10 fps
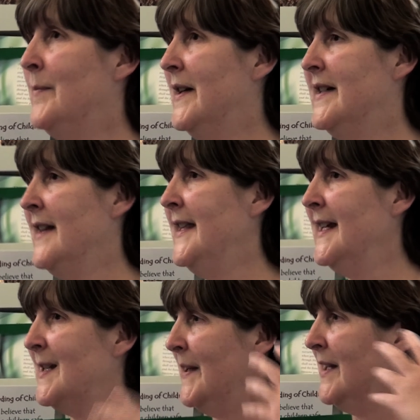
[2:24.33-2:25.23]
But I
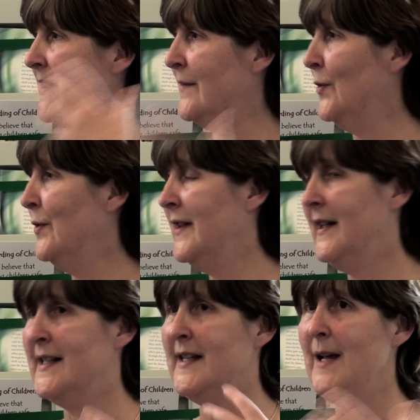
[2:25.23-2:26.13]
think it's because of all
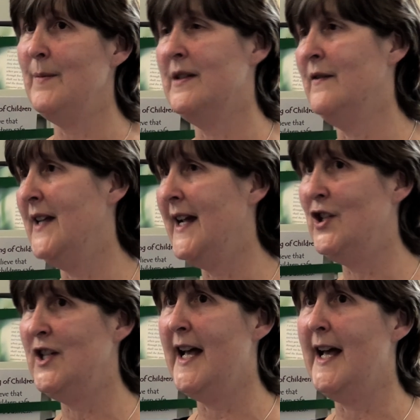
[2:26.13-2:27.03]
the excitement of the
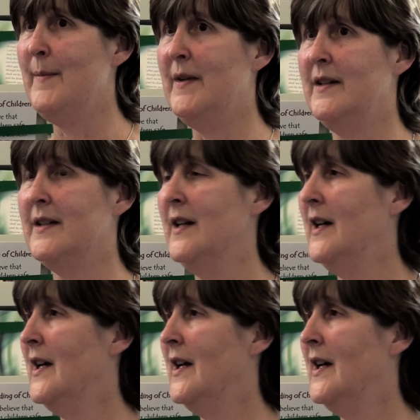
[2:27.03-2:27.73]
AGM, and